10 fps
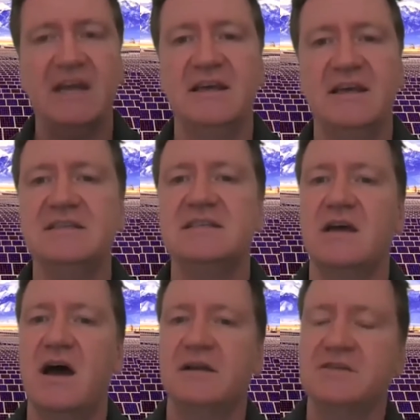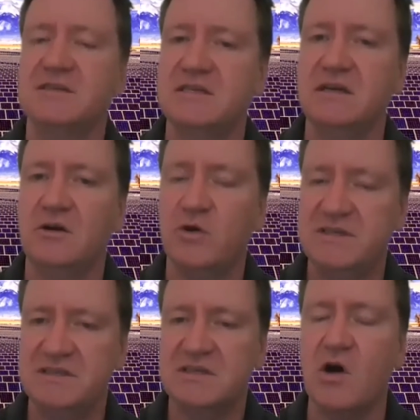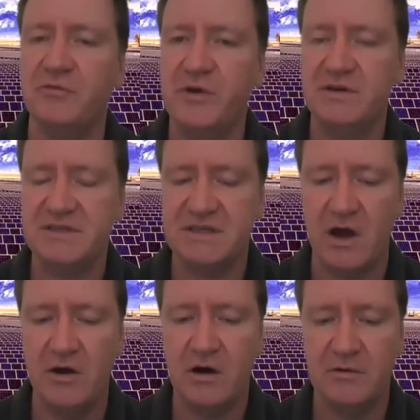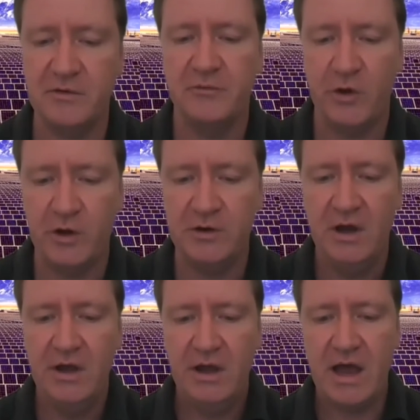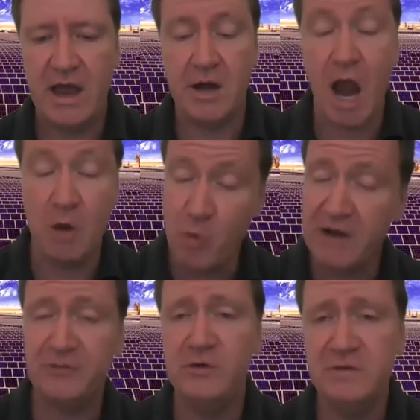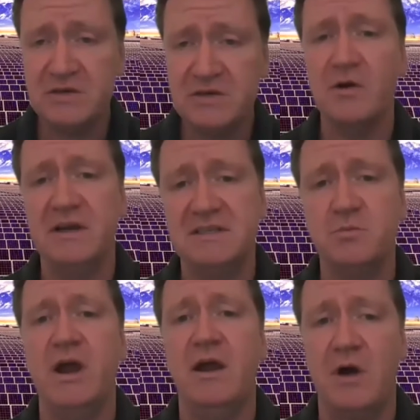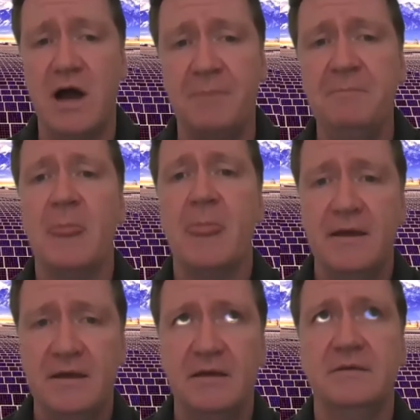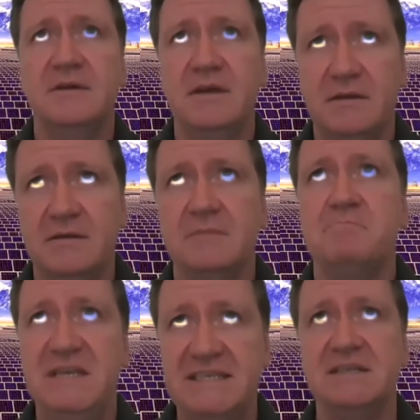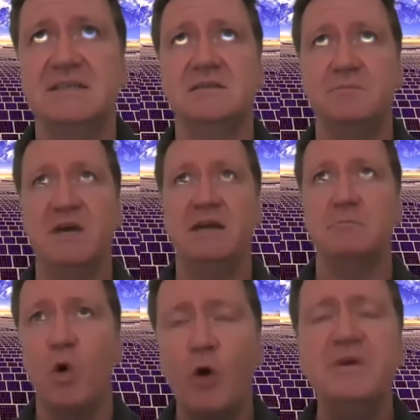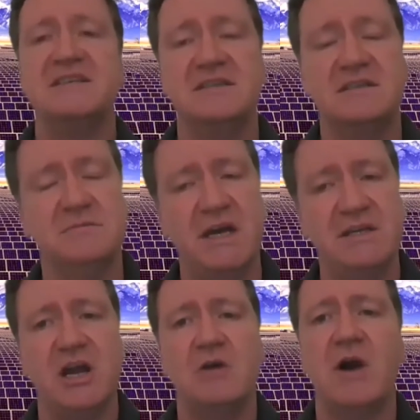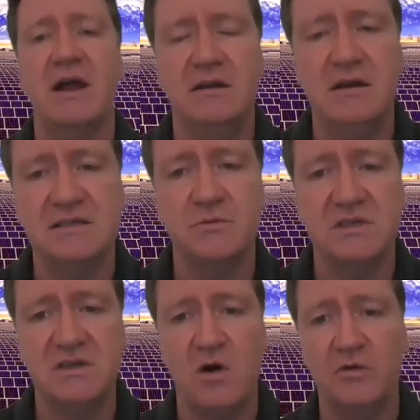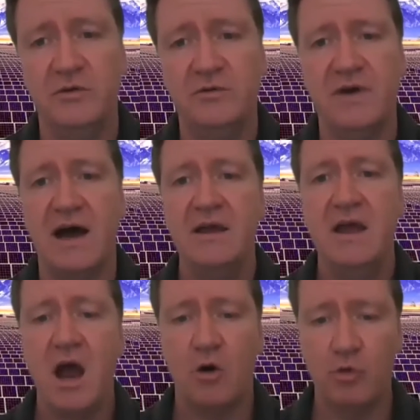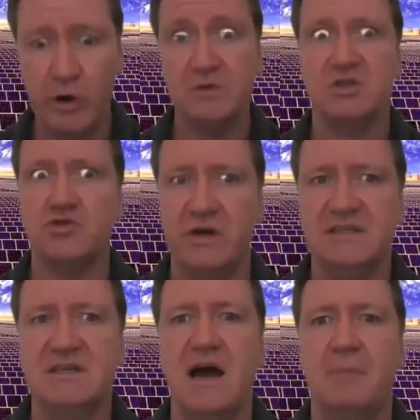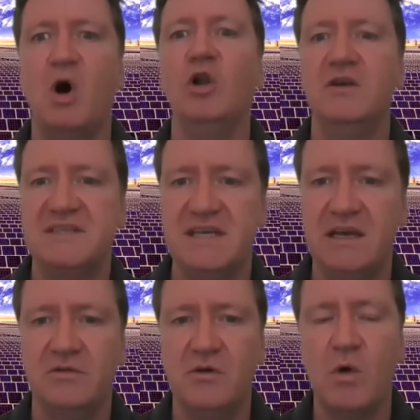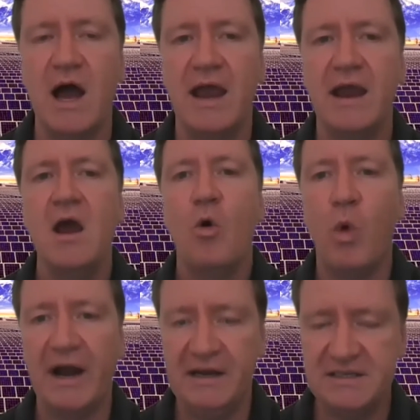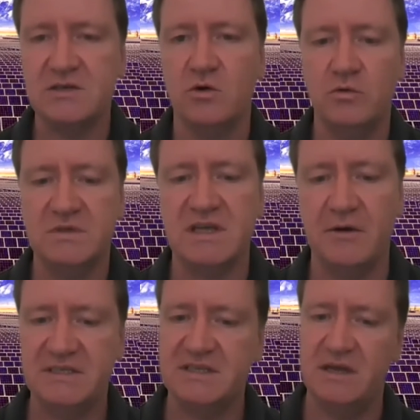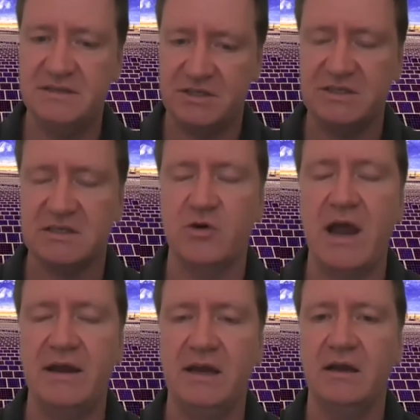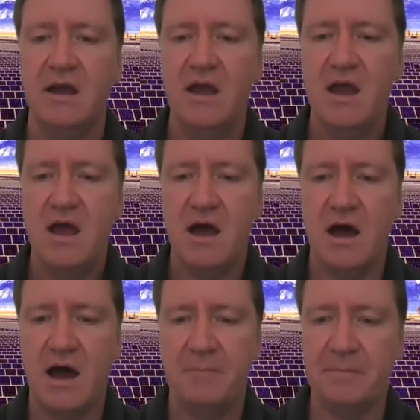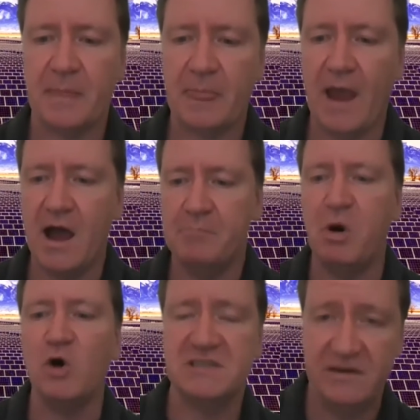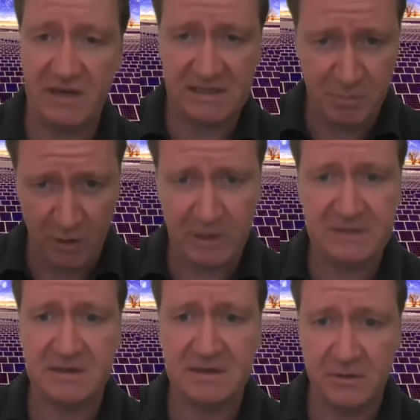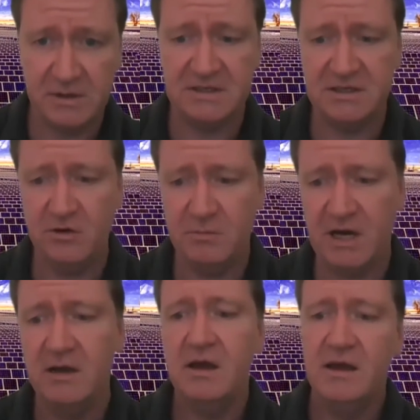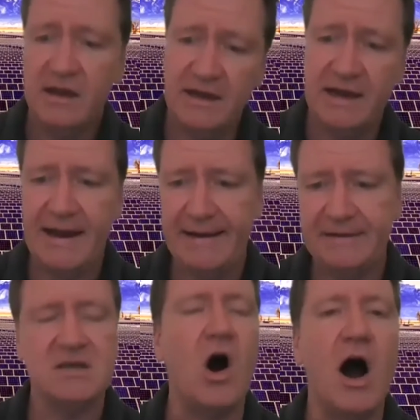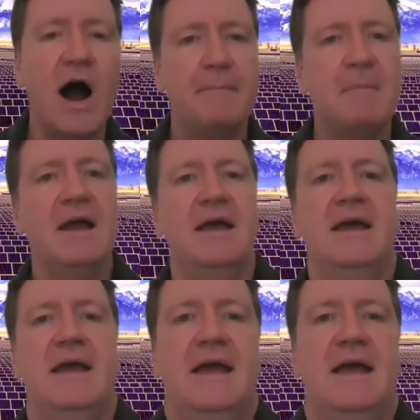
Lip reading: that you are exhibiting this, just increases confidence. So I've heard and read a few stories where more business has been generated as a result of a real strict policy on the way one installed. So it's just creating a positive experience to a consumer